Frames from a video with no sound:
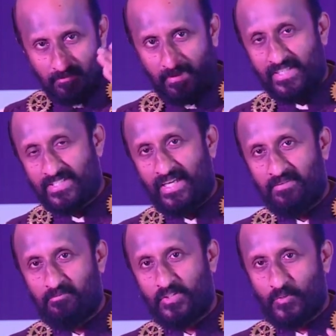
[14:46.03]
my
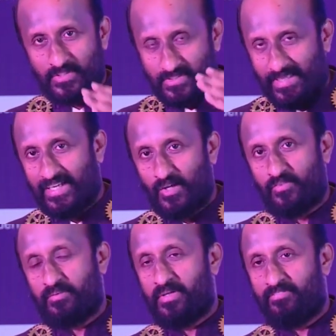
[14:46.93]
time which was taken
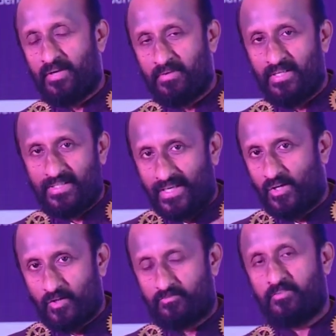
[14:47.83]
out from my family,
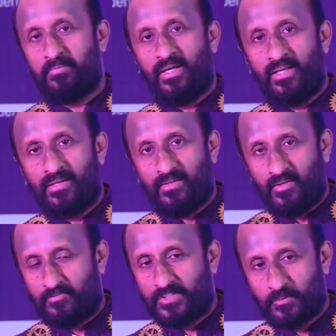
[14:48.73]
taken out from my
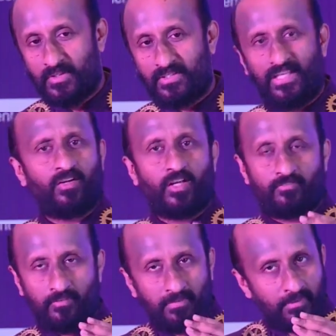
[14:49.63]
office work, taken out
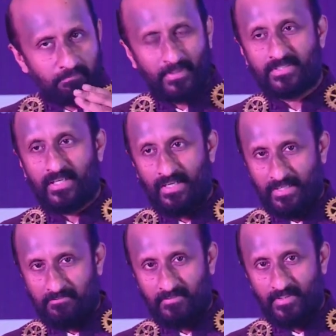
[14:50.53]
from my personal
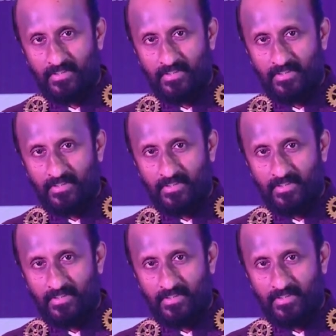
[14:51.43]
life,